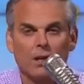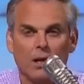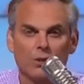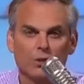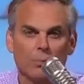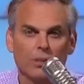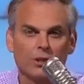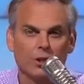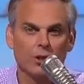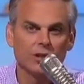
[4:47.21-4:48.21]
Also, be
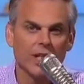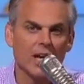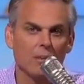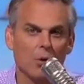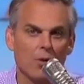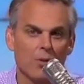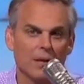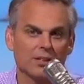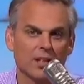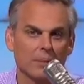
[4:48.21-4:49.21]
sure to check out more of the
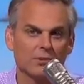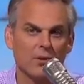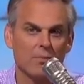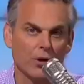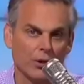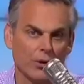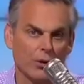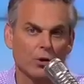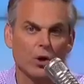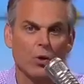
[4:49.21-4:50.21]
best clips from The Herd
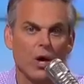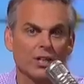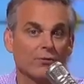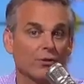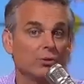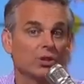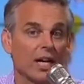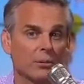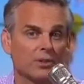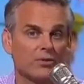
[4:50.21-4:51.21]
or go watch a few
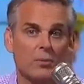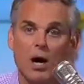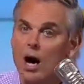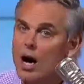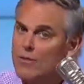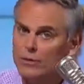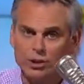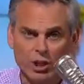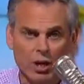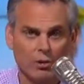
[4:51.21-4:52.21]
segments from other
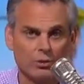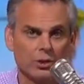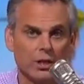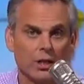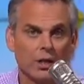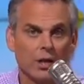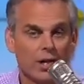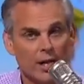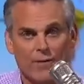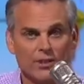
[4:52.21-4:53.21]
shows
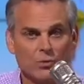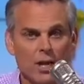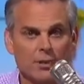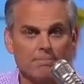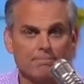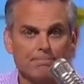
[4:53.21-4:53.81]
on FS1.